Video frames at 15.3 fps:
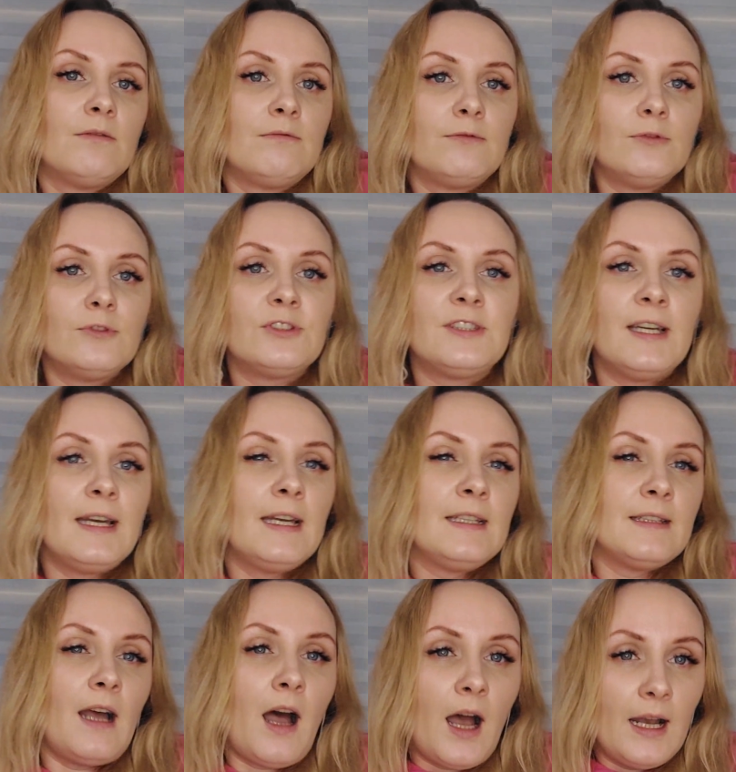
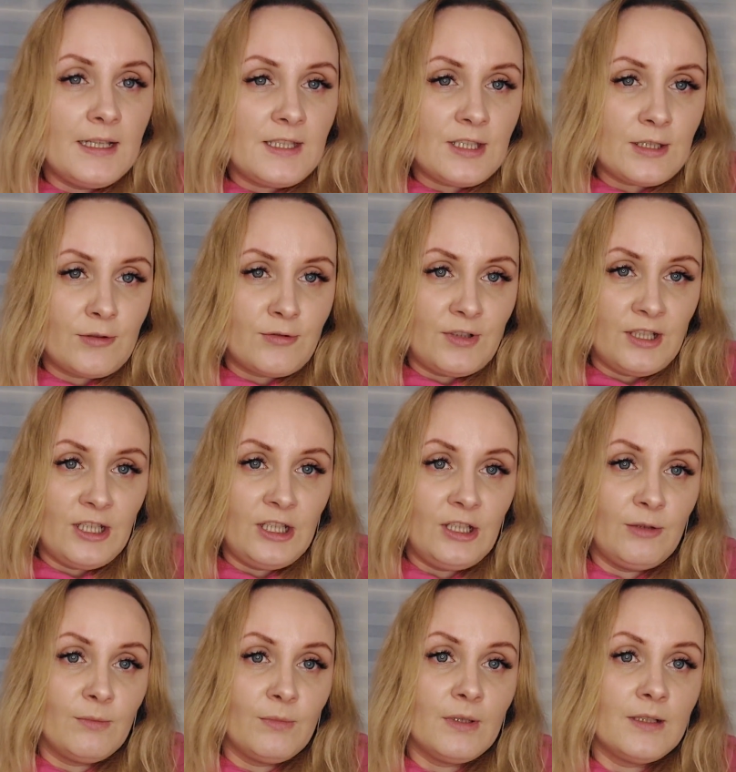wooden ice
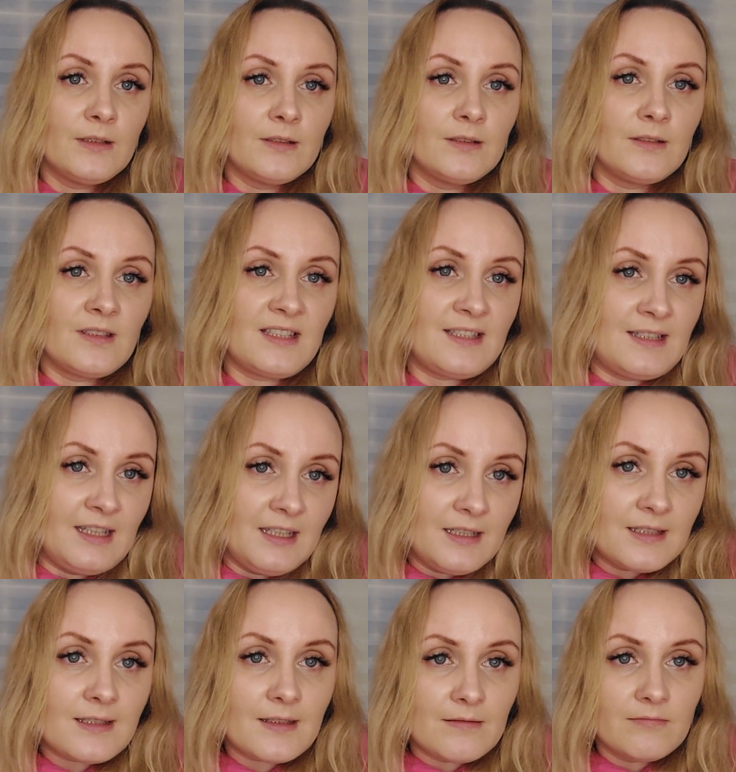cream
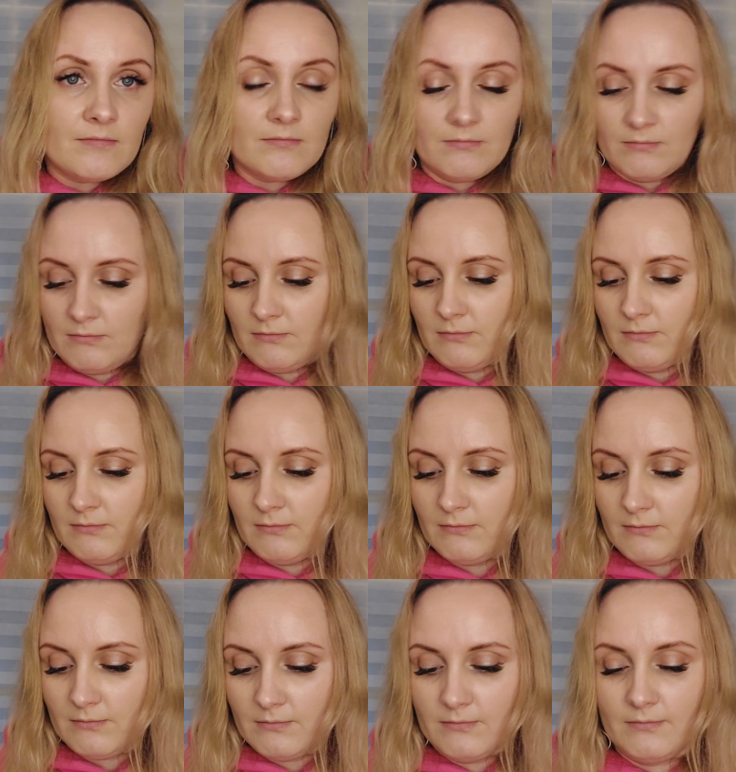sticks,
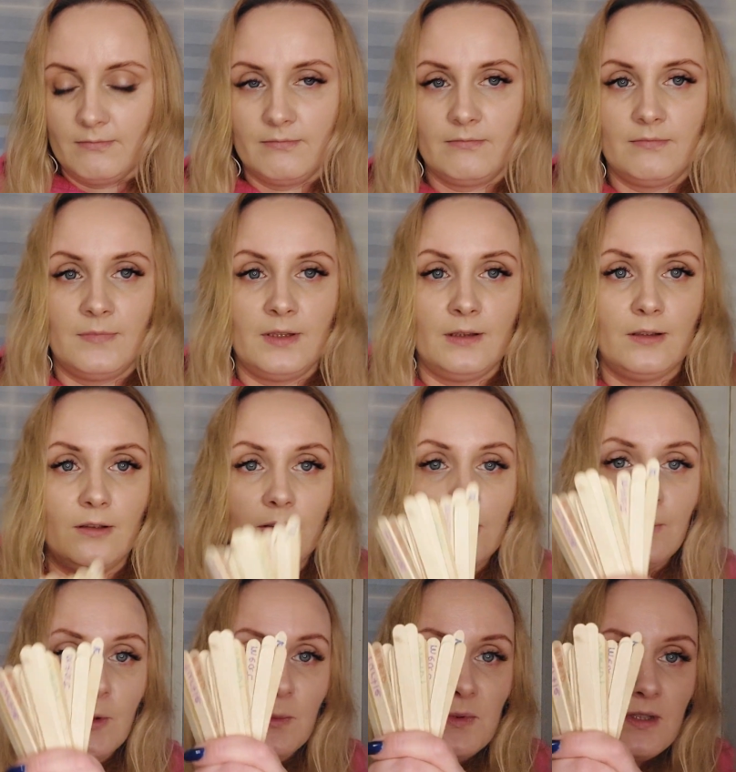
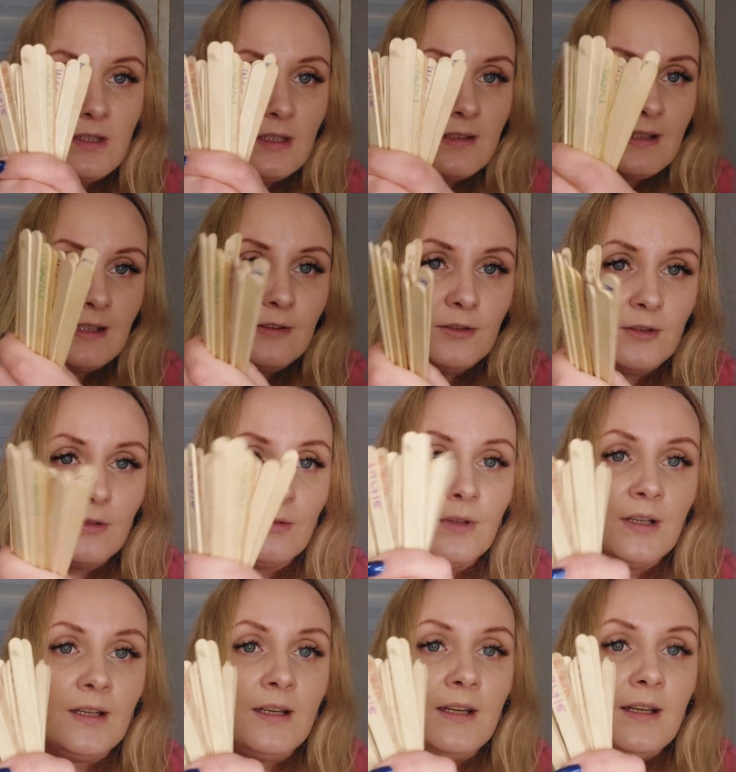lollipop sticks, I don't know.
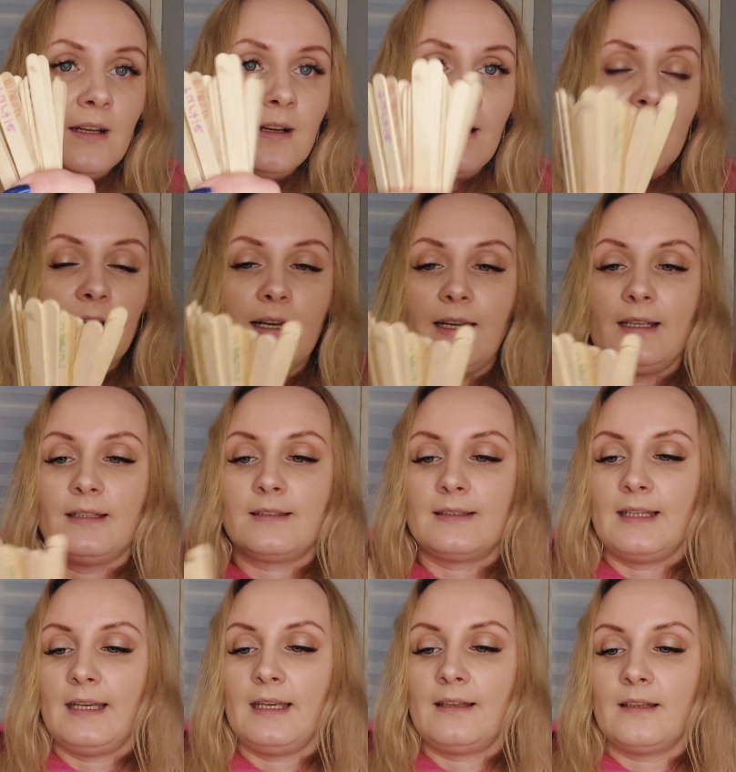I
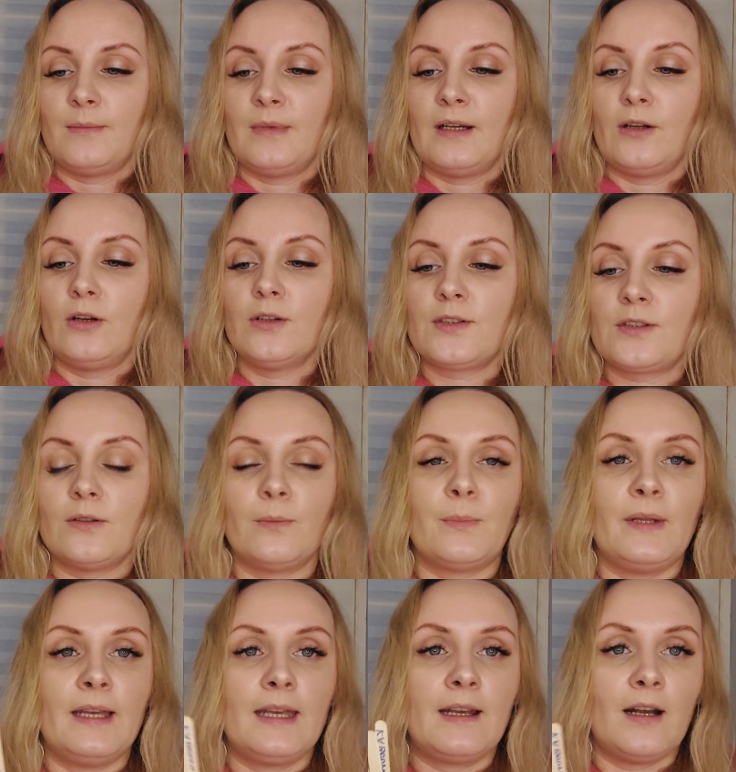take them, I also
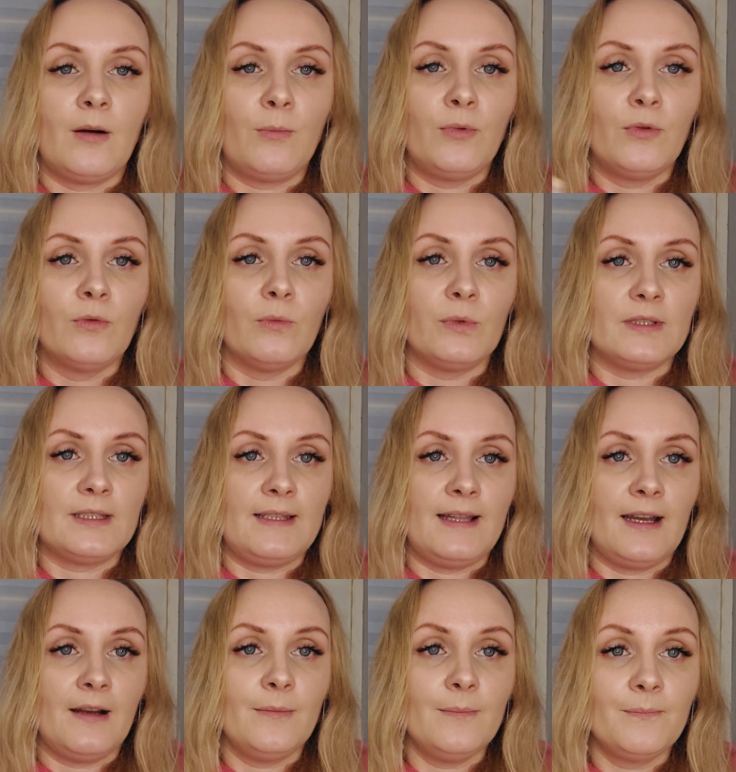play kaboom with
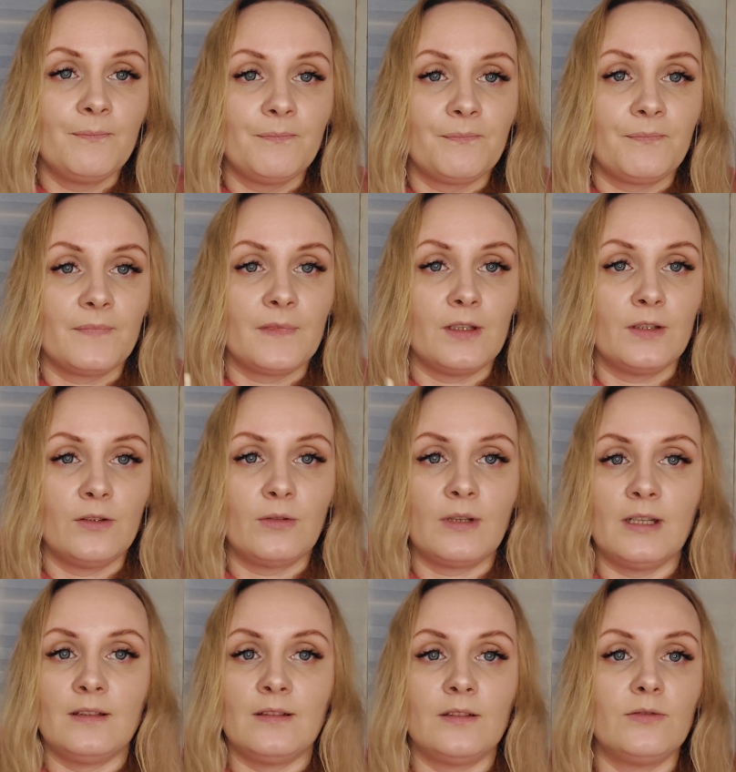them. You
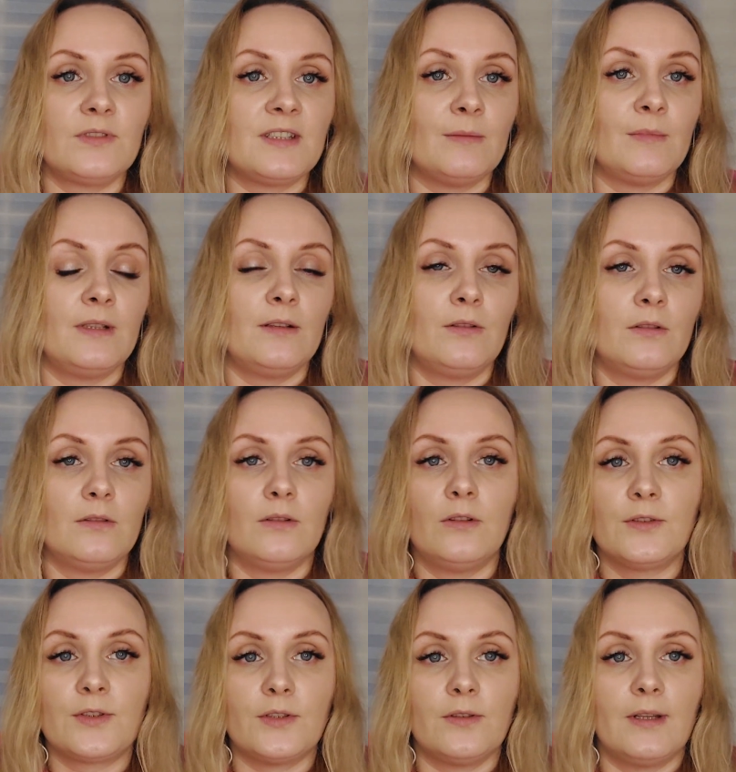can use them
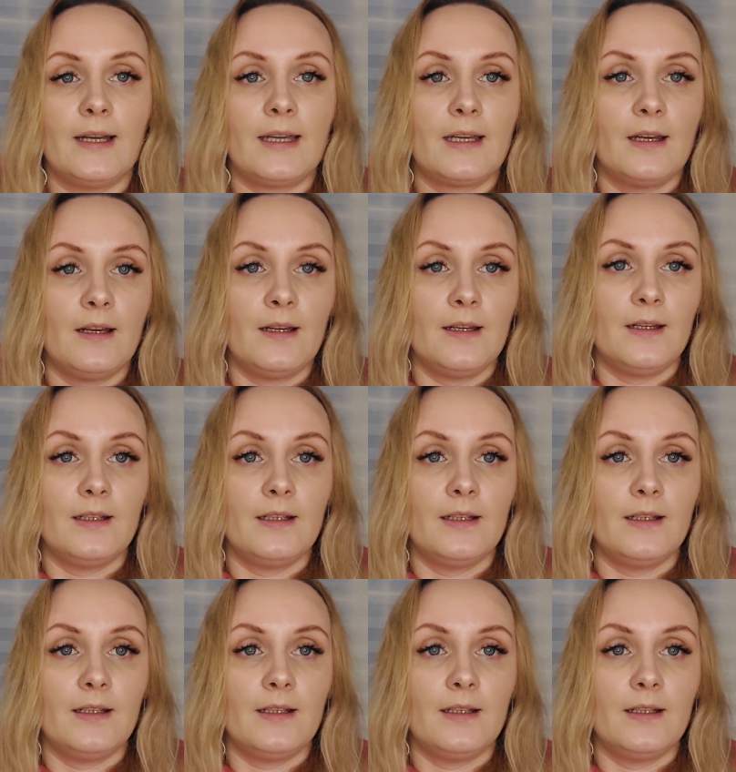also like